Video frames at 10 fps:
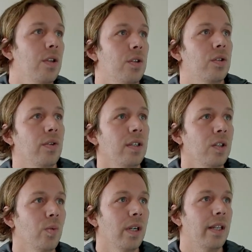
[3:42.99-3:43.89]
So this
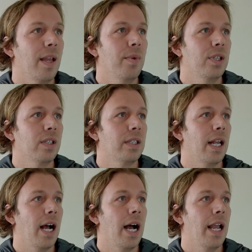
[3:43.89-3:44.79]
is one of the images
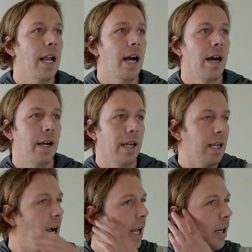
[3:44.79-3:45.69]
that I
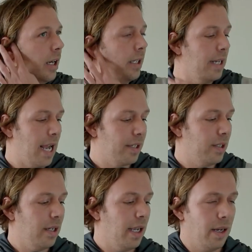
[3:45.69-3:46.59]
caught on
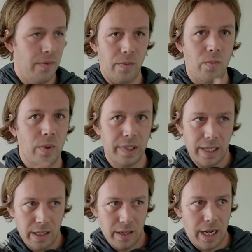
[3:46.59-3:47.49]
NASA. And once
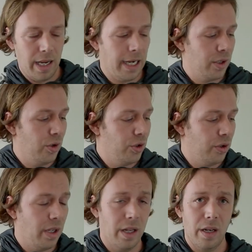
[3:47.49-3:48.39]
again, like I told you,
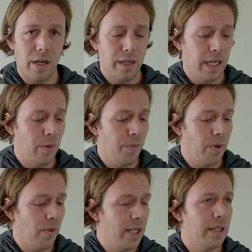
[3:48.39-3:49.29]
the link will be
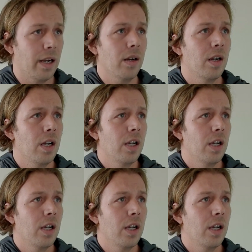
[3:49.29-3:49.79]
right there.